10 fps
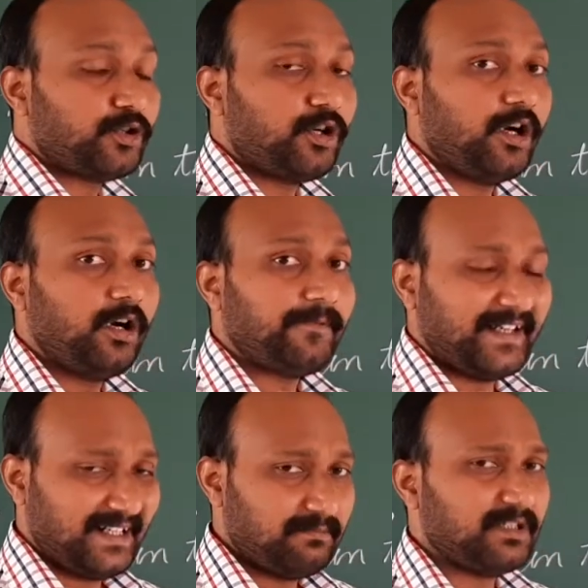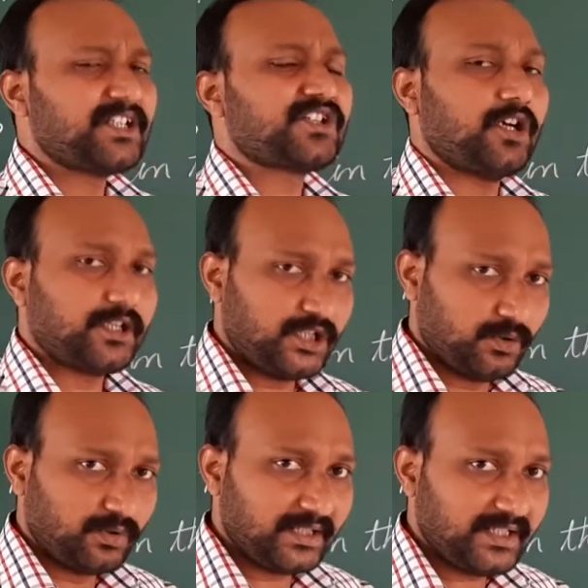of elements or
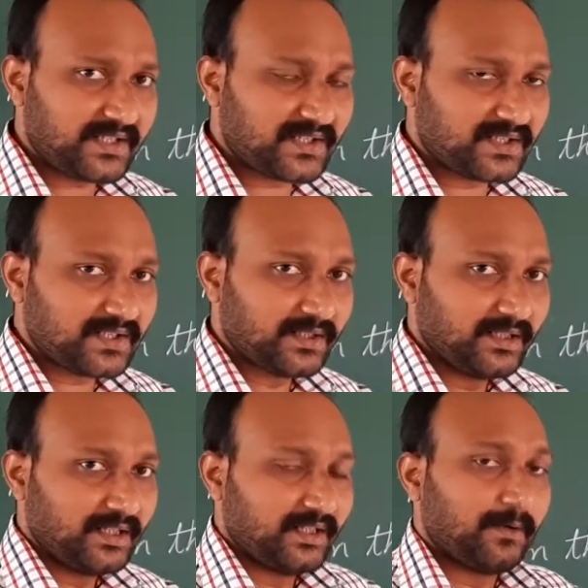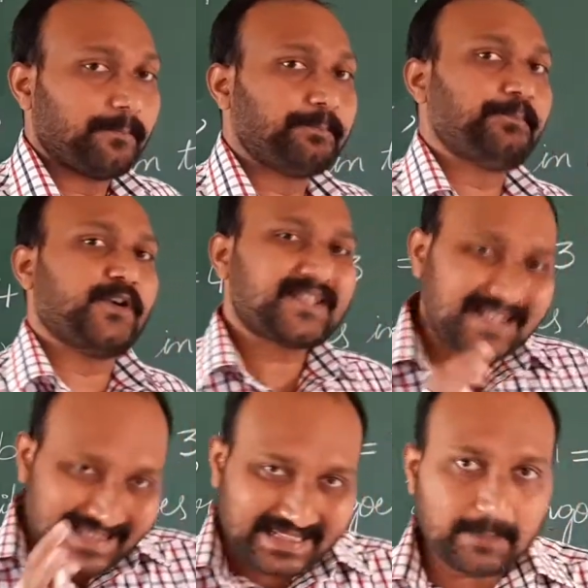units
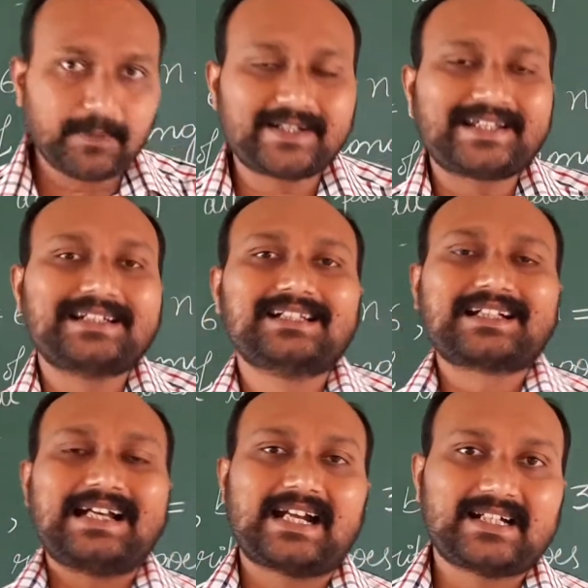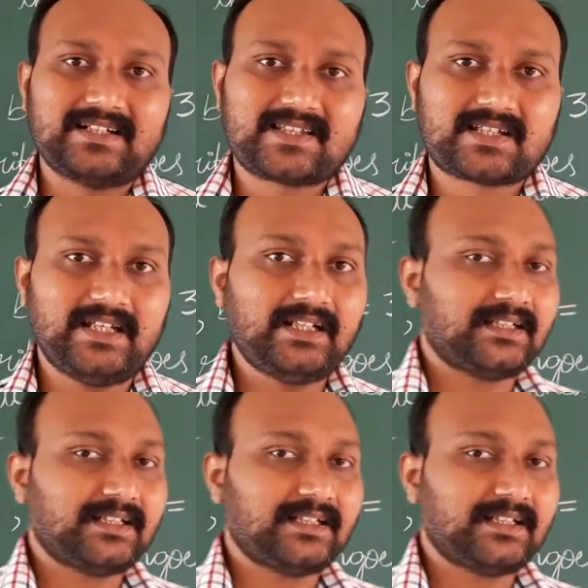possessing a particular characteristic